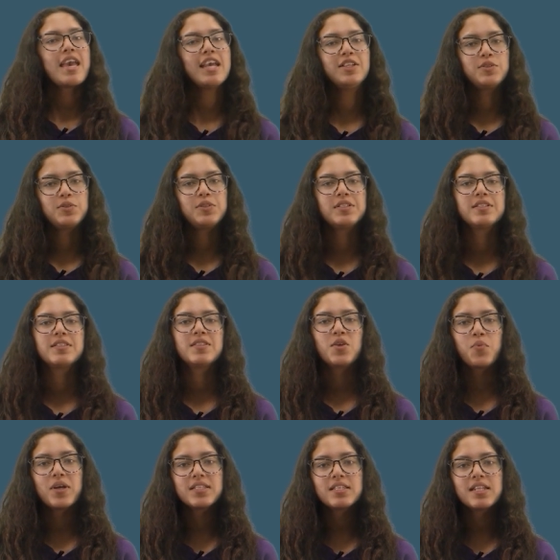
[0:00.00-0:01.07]
Hey juniors, the
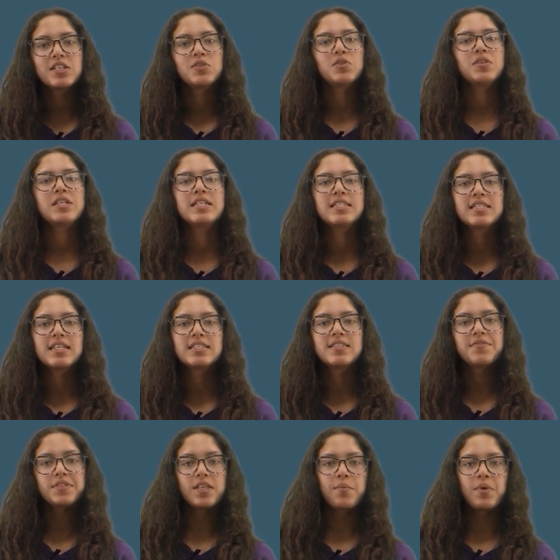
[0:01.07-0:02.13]
Residential
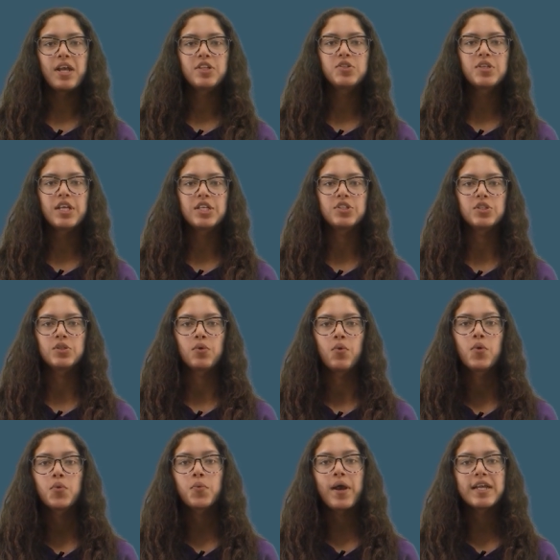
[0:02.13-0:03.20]
Intensive Summer Education,
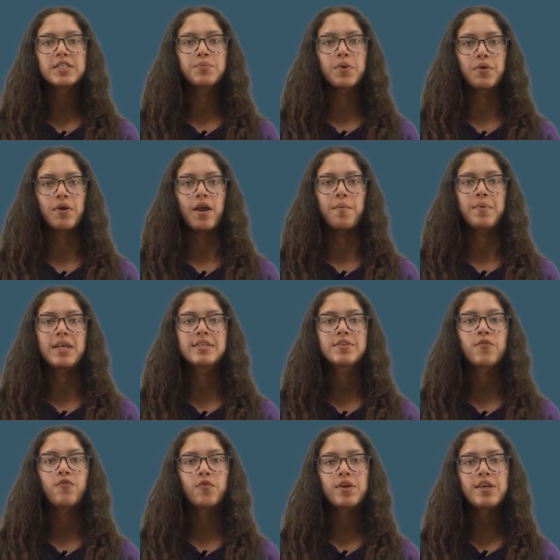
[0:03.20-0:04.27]
or RISE program, is
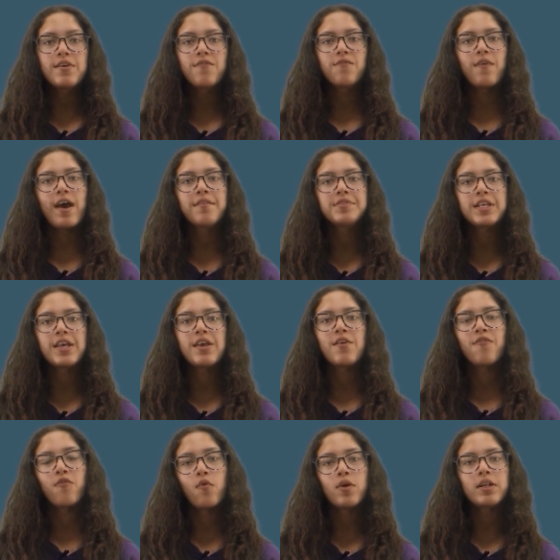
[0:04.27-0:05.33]
a free five-day,
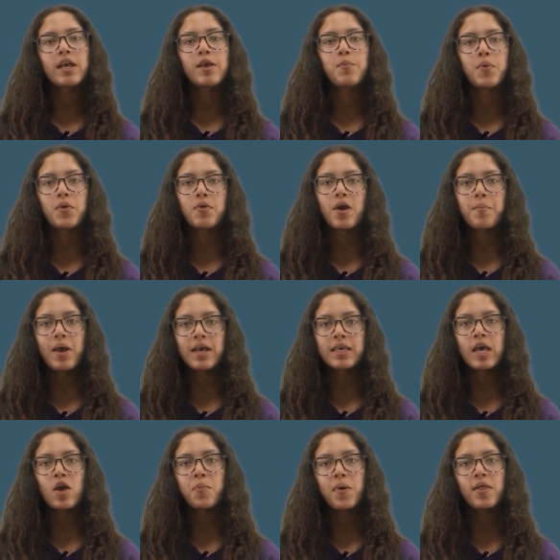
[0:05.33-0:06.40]
four-night program at
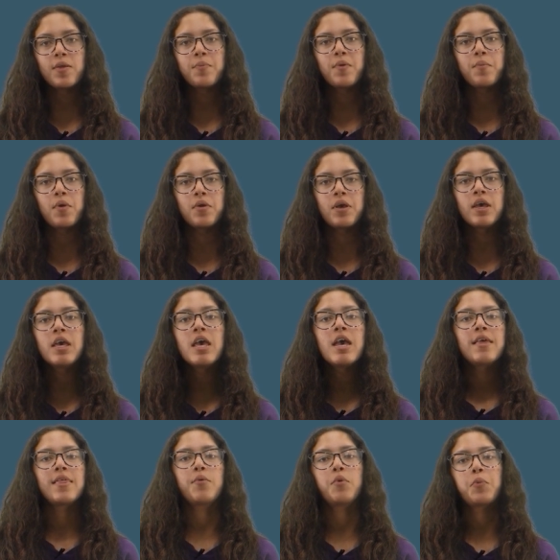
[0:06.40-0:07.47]
Cal Poly Pomona
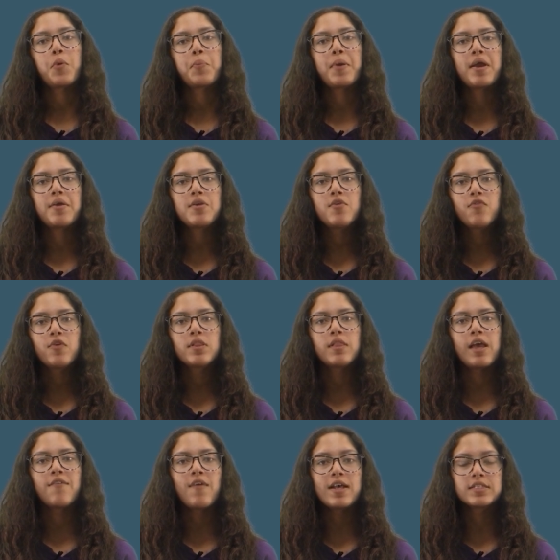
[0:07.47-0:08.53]
that will prepare you for
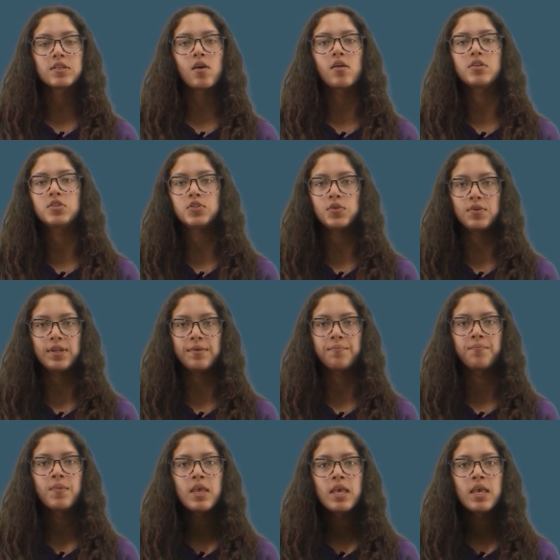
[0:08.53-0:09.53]
life as a college student.